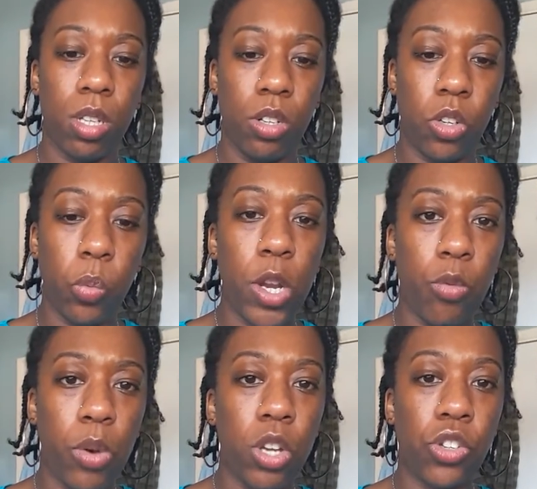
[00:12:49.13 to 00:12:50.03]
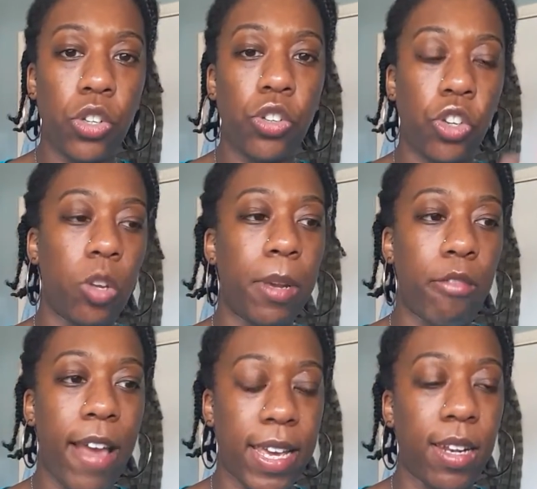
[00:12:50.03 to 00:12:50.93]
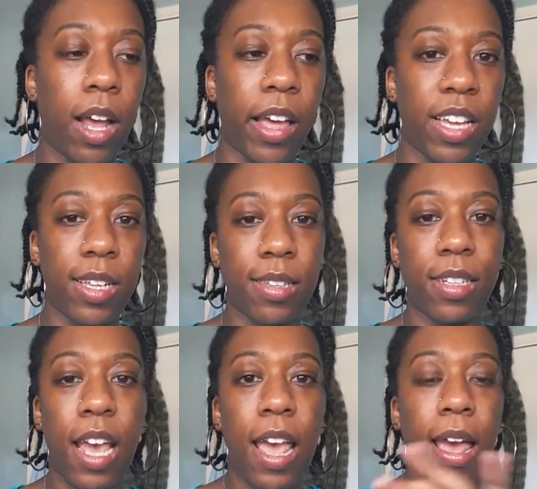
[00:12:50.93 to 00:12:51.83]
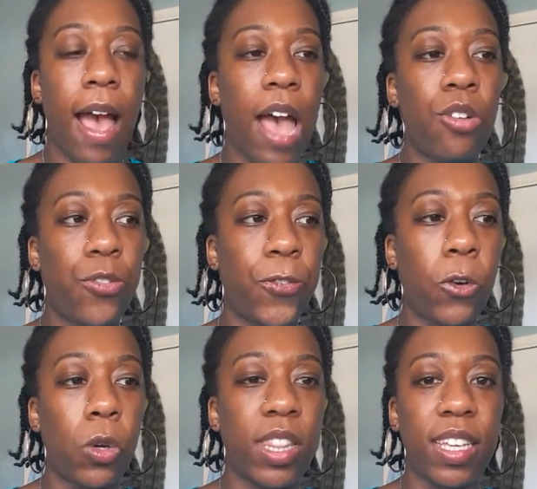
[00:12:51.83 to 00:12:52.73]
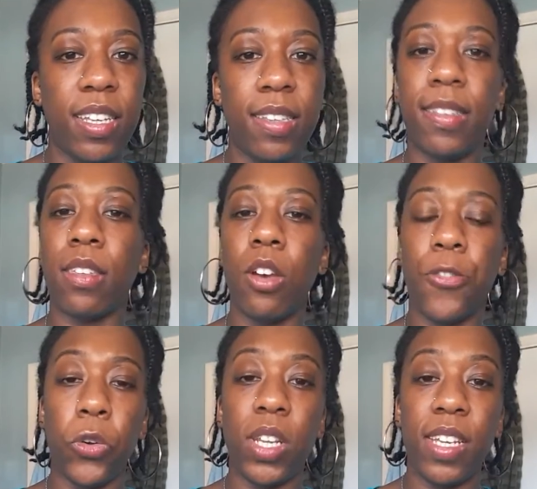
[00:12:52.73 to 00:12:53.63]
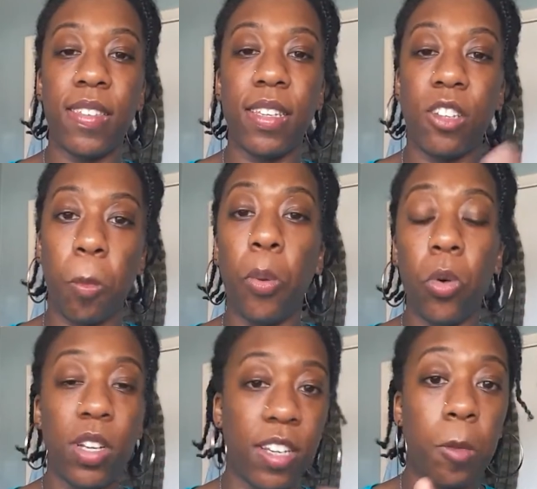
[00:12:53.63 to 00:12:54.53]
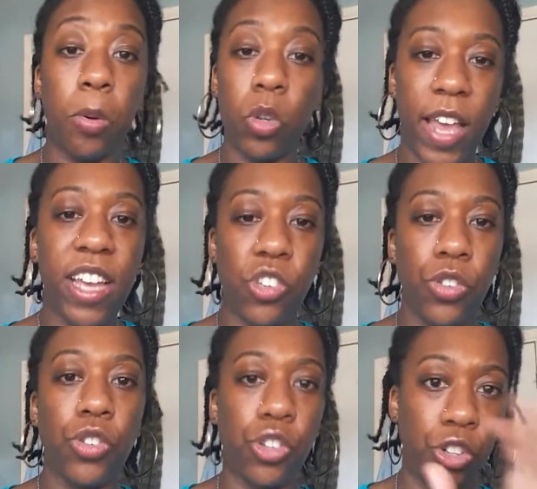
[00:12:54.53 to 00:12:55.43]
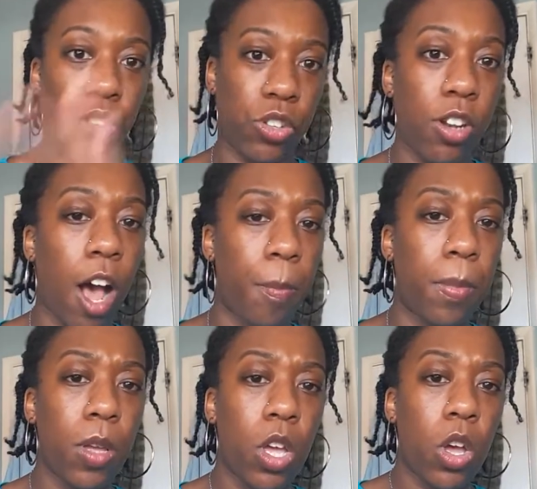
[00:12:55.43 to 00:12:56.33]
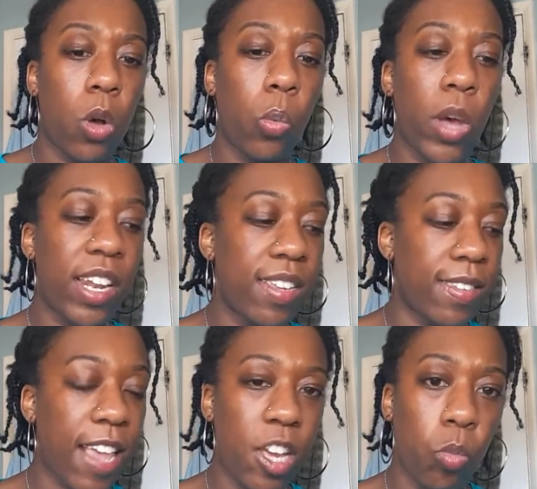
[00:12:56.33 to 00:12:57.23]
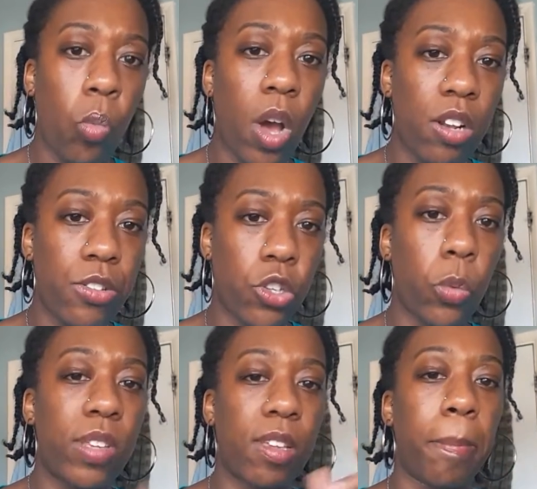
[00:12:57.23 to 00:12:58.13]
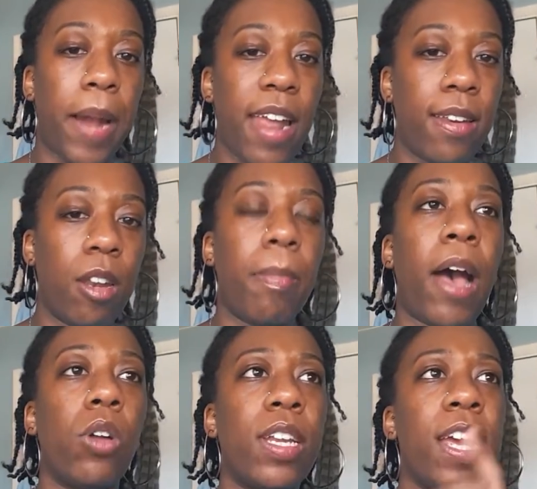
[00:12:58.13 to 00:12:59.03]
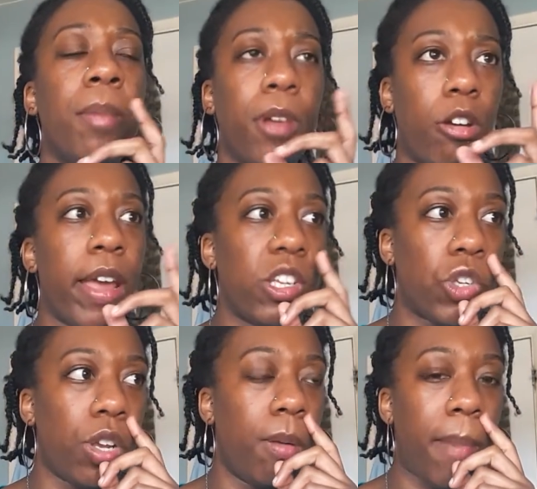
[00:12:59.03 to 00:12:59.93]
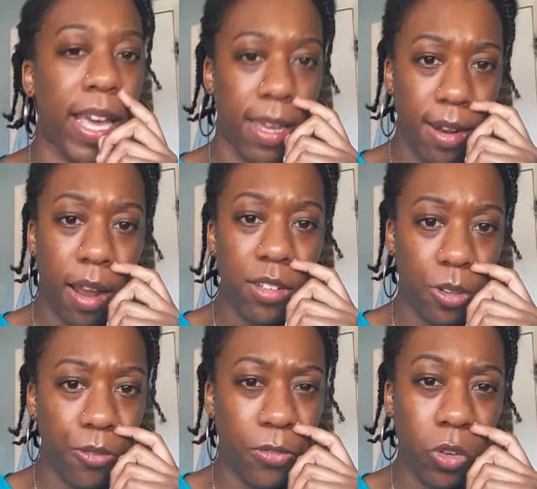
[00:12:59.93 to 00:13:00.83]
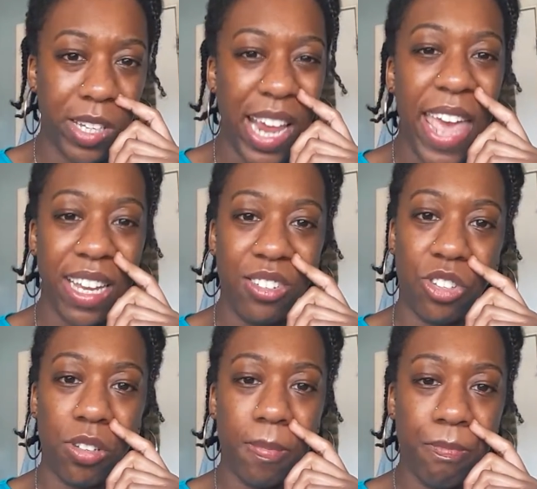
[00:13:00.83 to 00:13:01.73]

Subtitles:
the Windrush to be recognised, and for these deportations to stop, were the same ones who was complaining about the immigration back in 1948.